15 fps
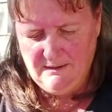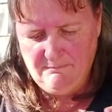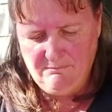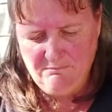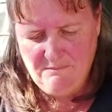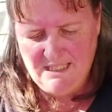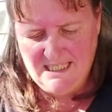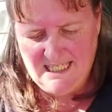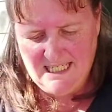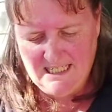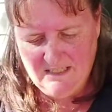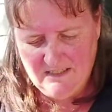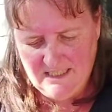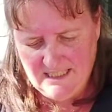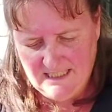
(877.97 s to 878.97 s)
misting
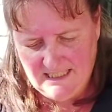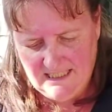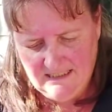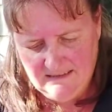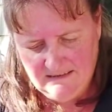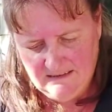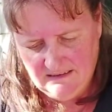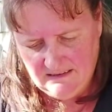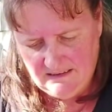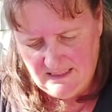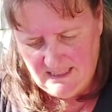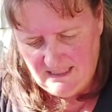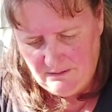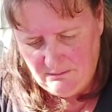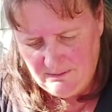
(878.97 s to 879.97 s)
nicely. I have
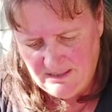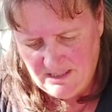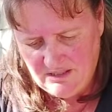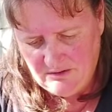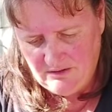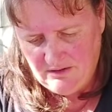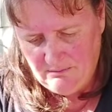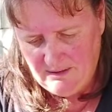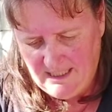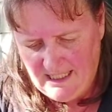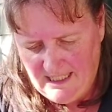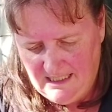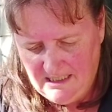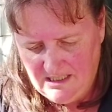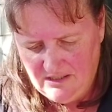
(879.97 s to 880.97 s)
a little bit of soil on my
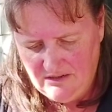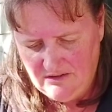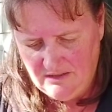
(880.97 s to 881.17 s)
hands too.